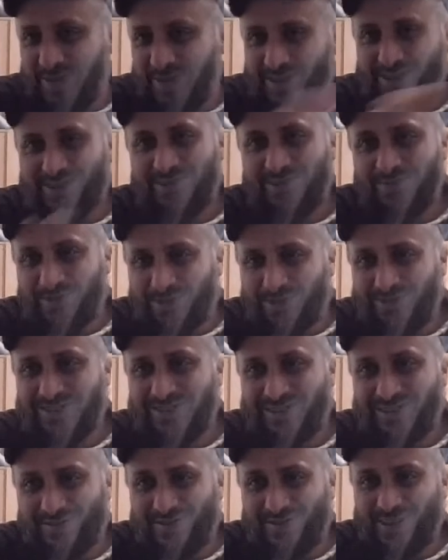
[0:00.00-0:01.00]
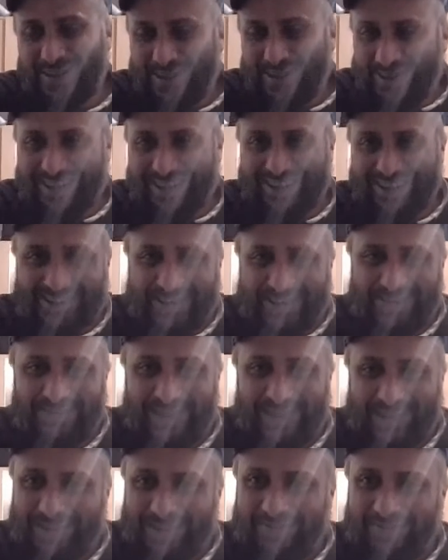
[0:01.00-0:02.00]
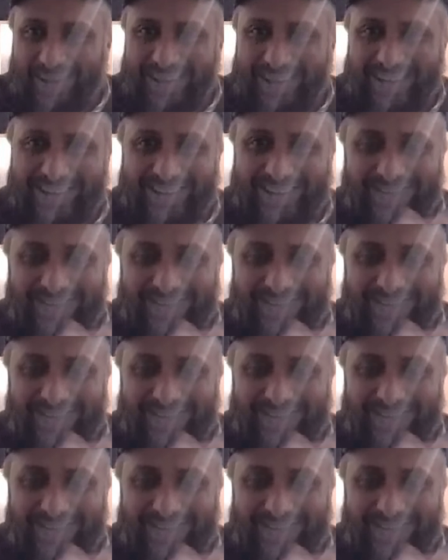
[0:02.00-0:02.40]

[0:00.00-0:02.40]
but you can watch this video and then you can make your mind up,